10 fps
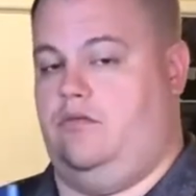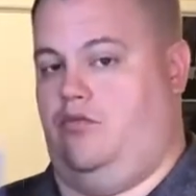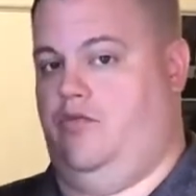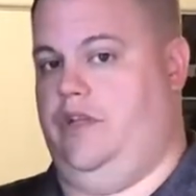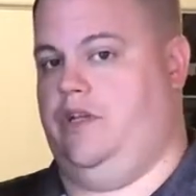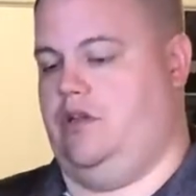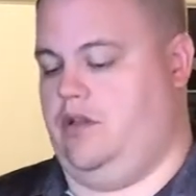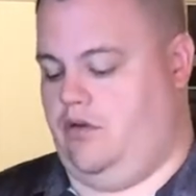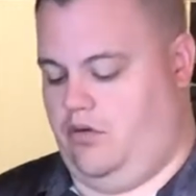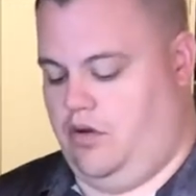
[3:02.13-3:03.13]
really good
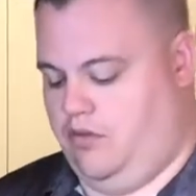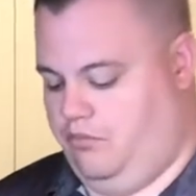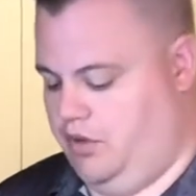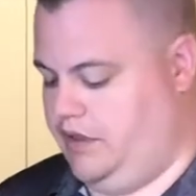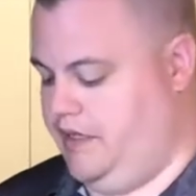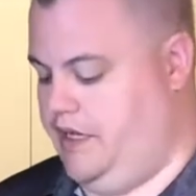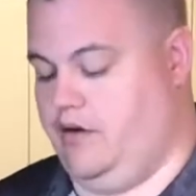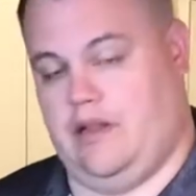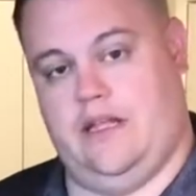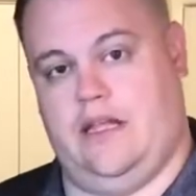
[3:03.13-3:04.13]
little booklet here
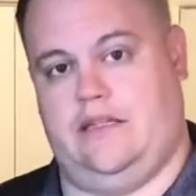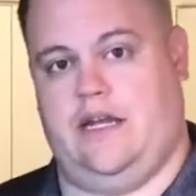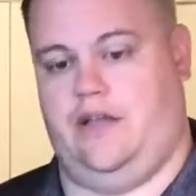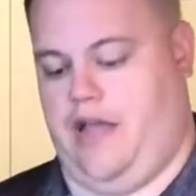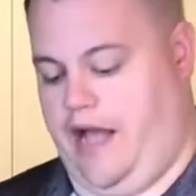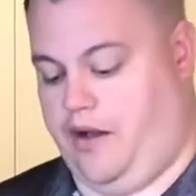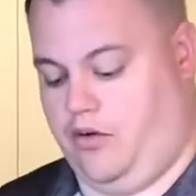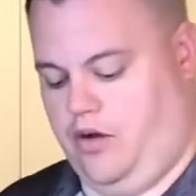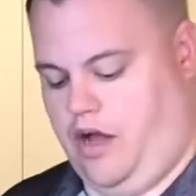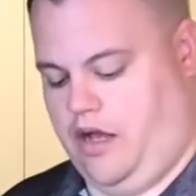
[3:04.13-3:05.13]
to tell you
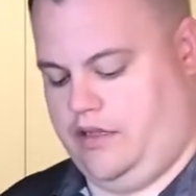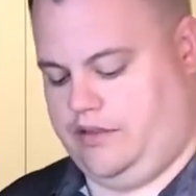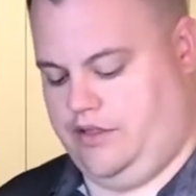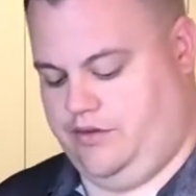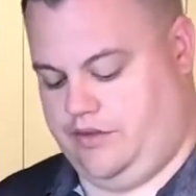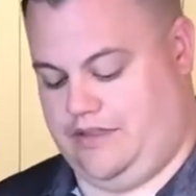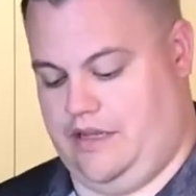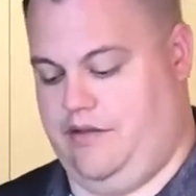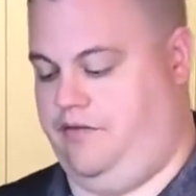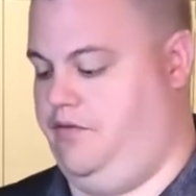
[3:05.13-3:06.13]
how to use this.
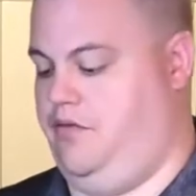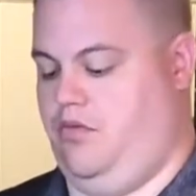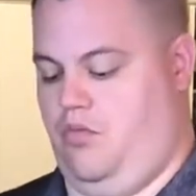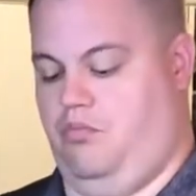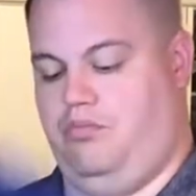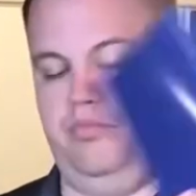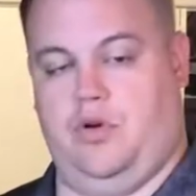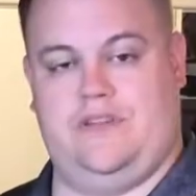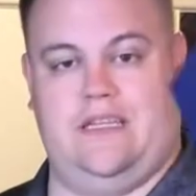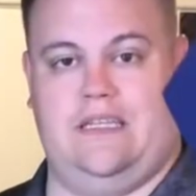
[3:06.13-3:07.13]
If
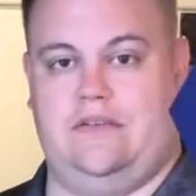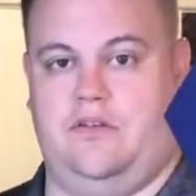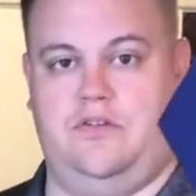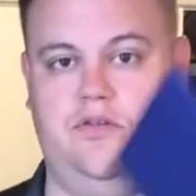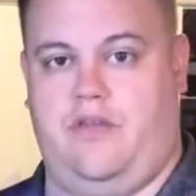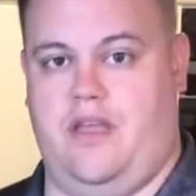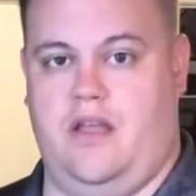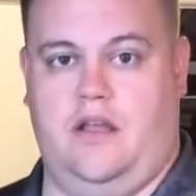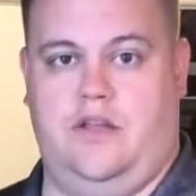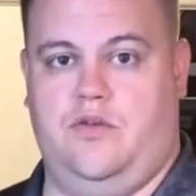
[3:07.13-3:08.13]
books like this aren't your
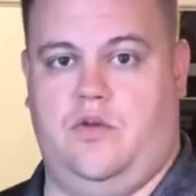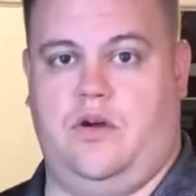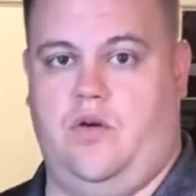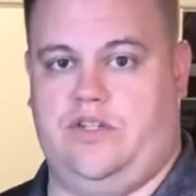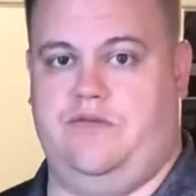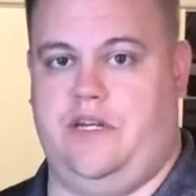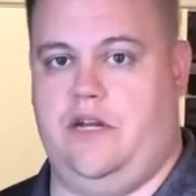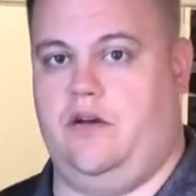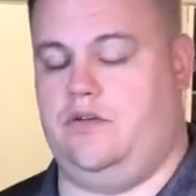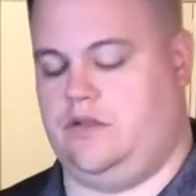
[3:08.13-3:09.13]
thing and you want to go watch
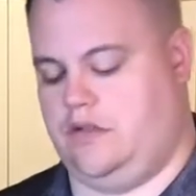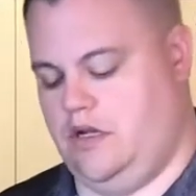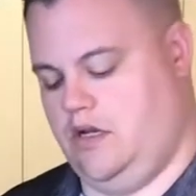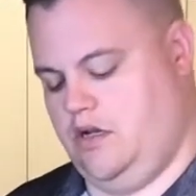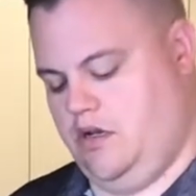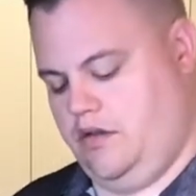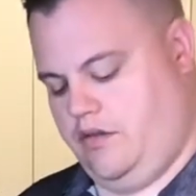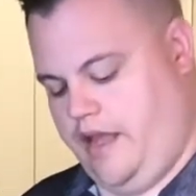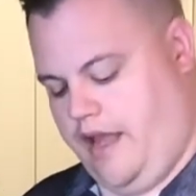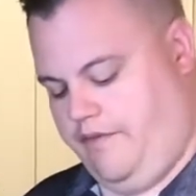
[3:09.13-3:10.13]
videos,
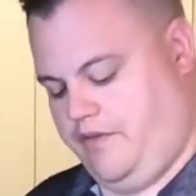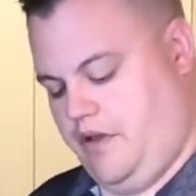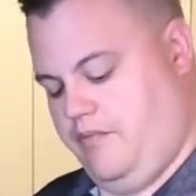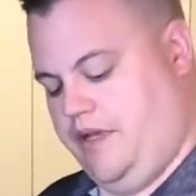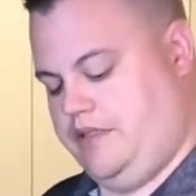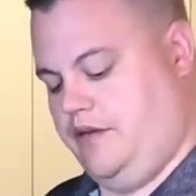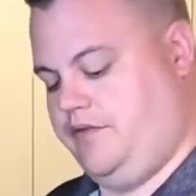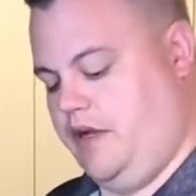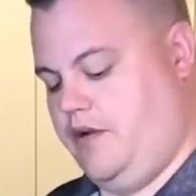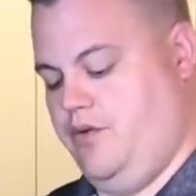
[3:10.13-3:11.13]
they have the
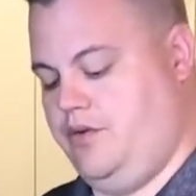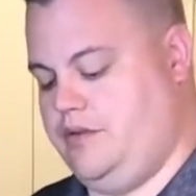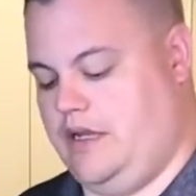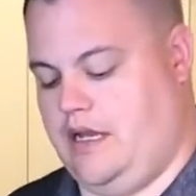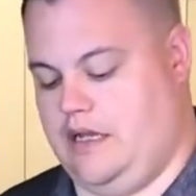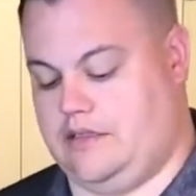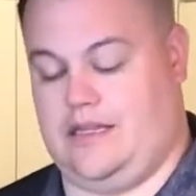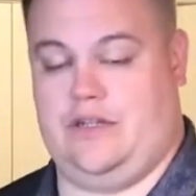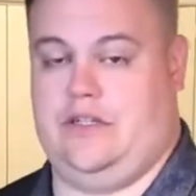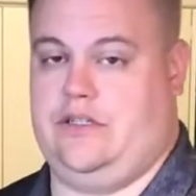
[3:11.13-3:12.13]

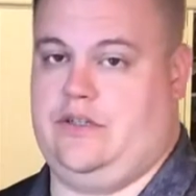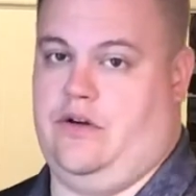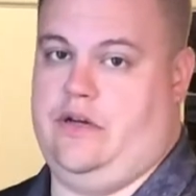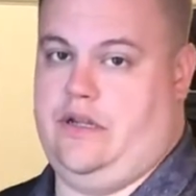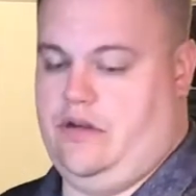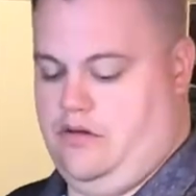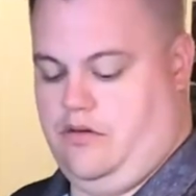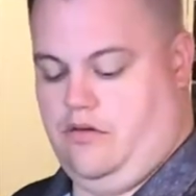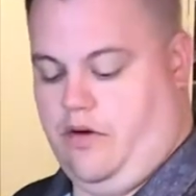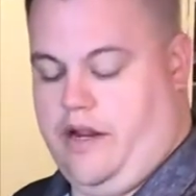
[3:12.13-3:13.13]
bestself.co/get started
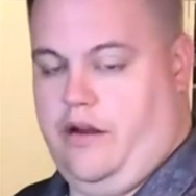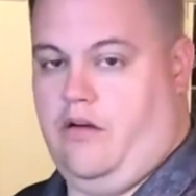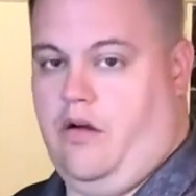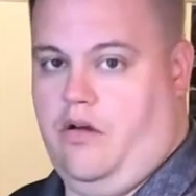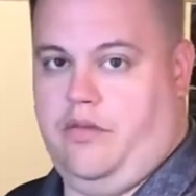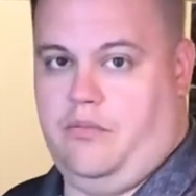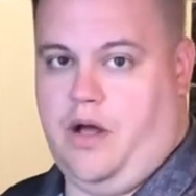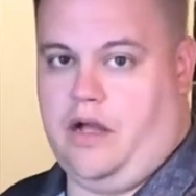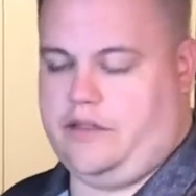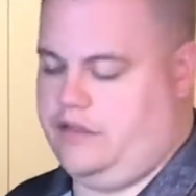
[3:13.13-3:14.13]
right here on the
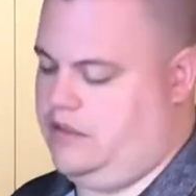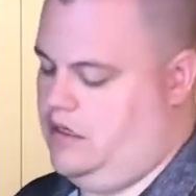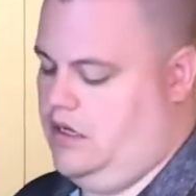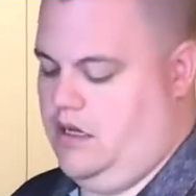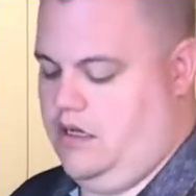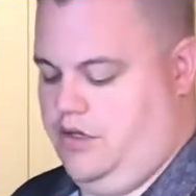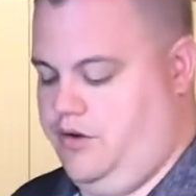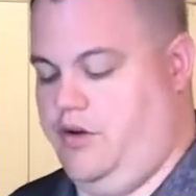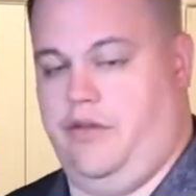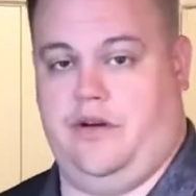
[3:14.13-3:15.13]
box. You
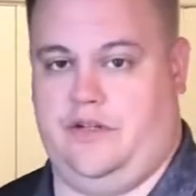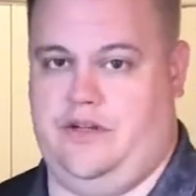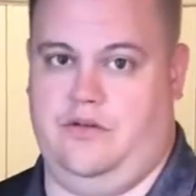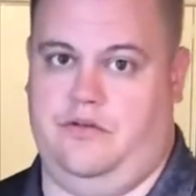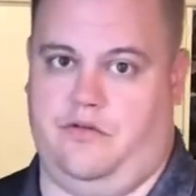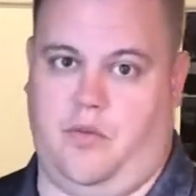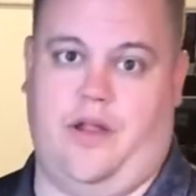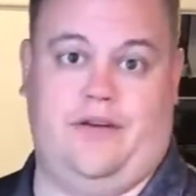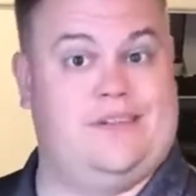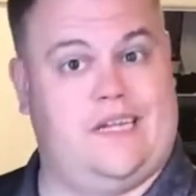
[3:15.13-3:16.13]
can go there too. From what I
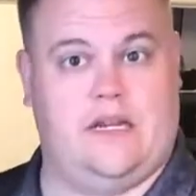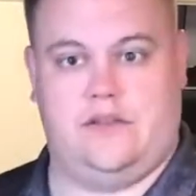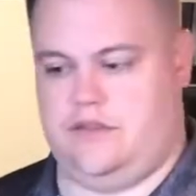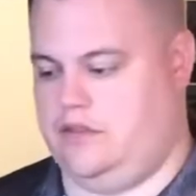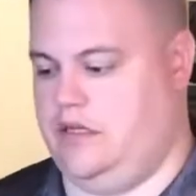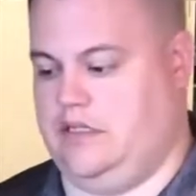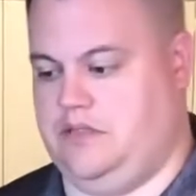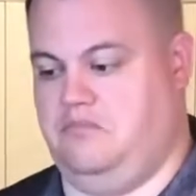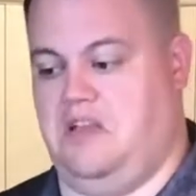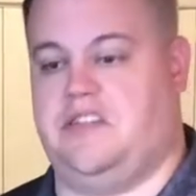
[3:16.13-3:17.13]
understand, it's
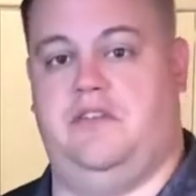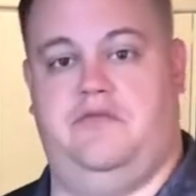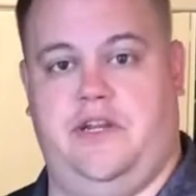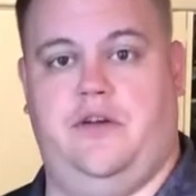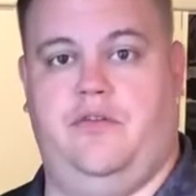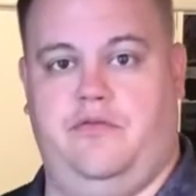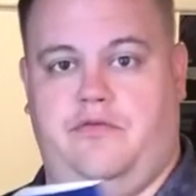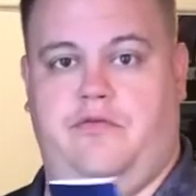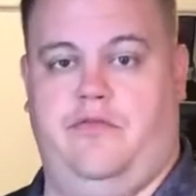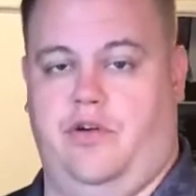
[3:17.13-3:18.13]
basically video
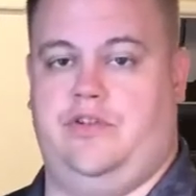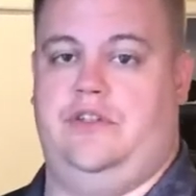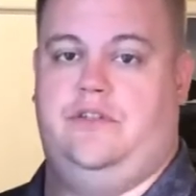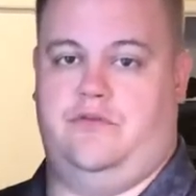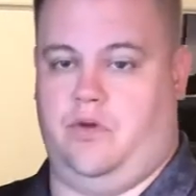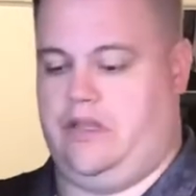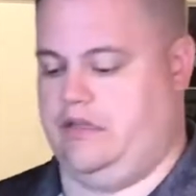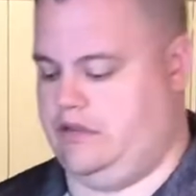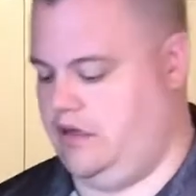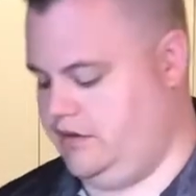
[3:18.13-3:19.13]
versions of what
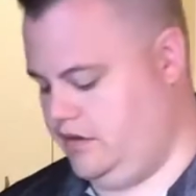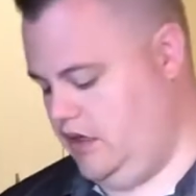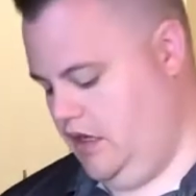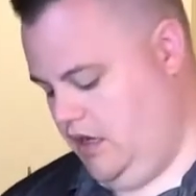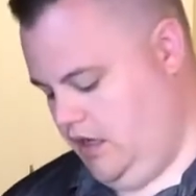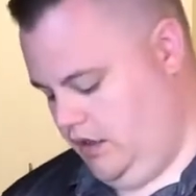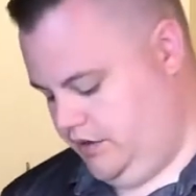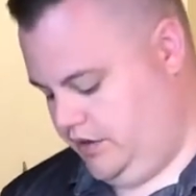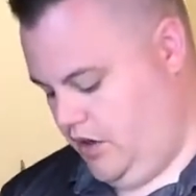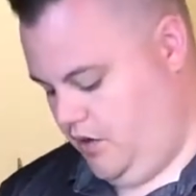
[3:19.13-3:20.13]
this does.
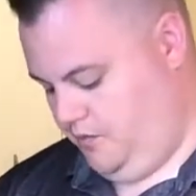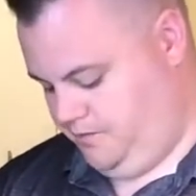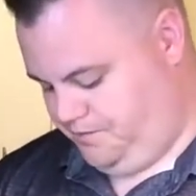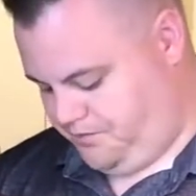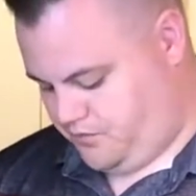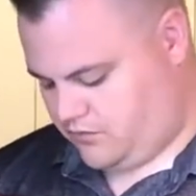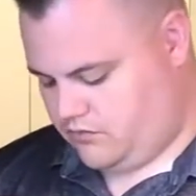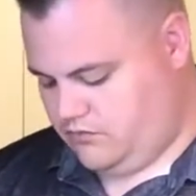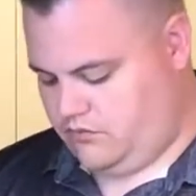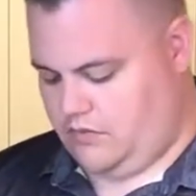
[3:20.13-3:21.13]
So
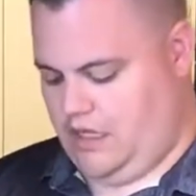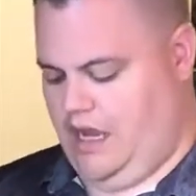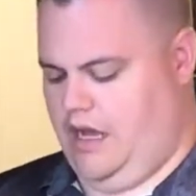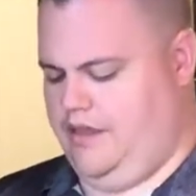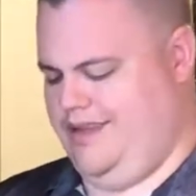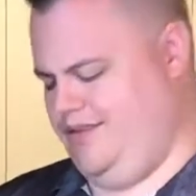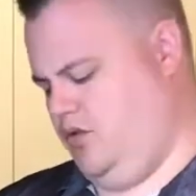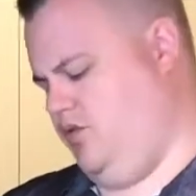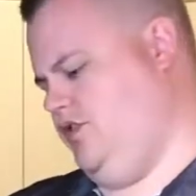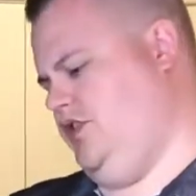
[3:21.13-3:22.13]
the other
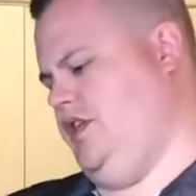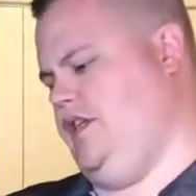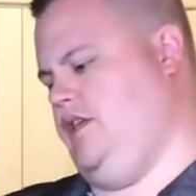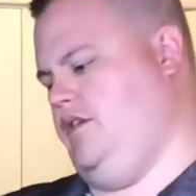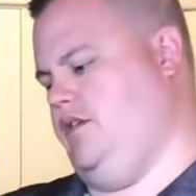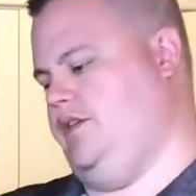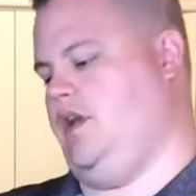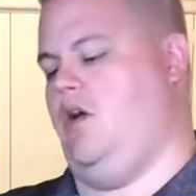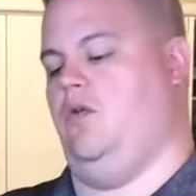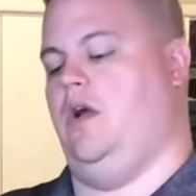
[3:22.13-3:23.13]
little sheet here is,
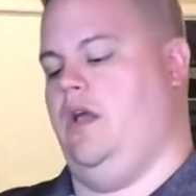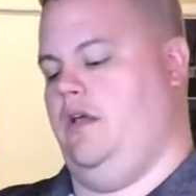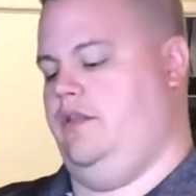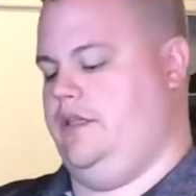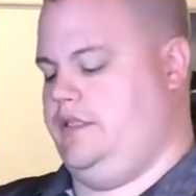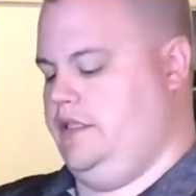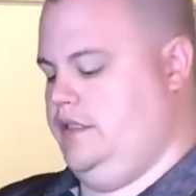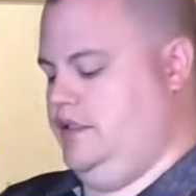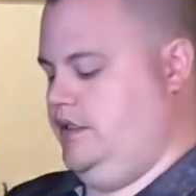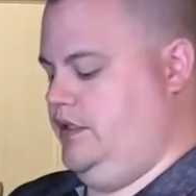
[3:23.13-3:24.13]
this
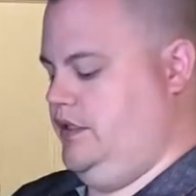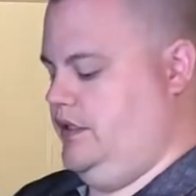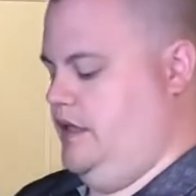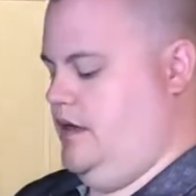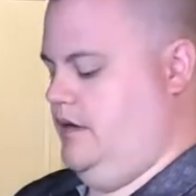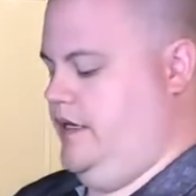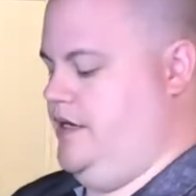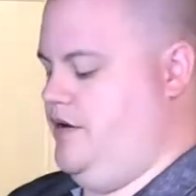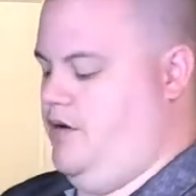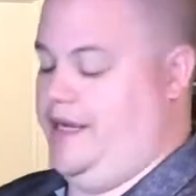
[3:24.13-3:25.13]
is just letting
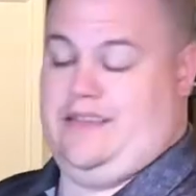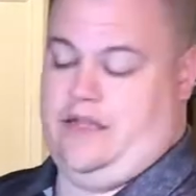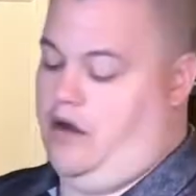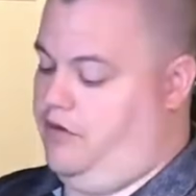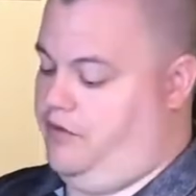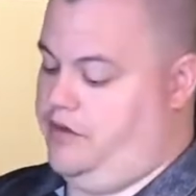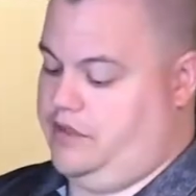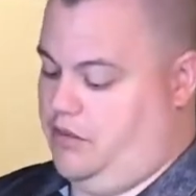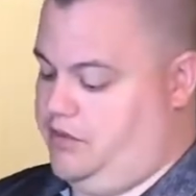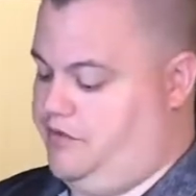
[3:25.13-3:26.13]
you know, I guess they offer it in a
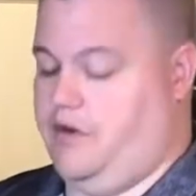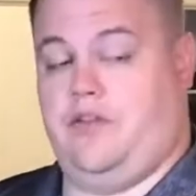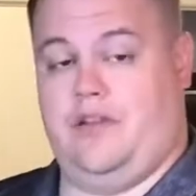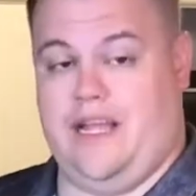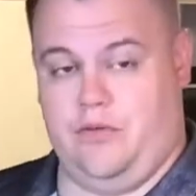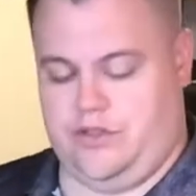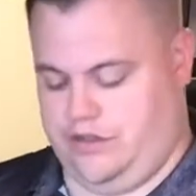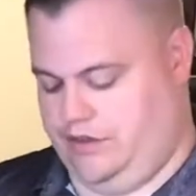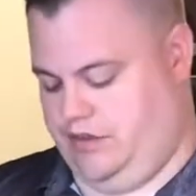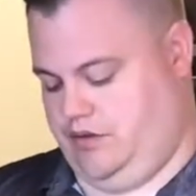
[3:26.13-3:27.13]
couple different other
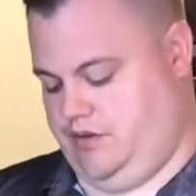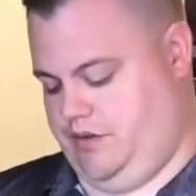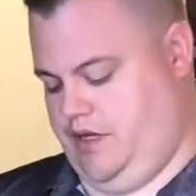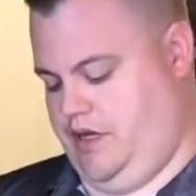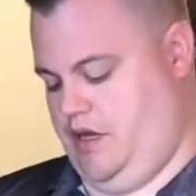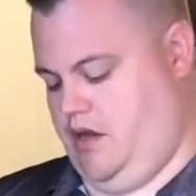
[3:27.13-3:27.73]
languages. It looks like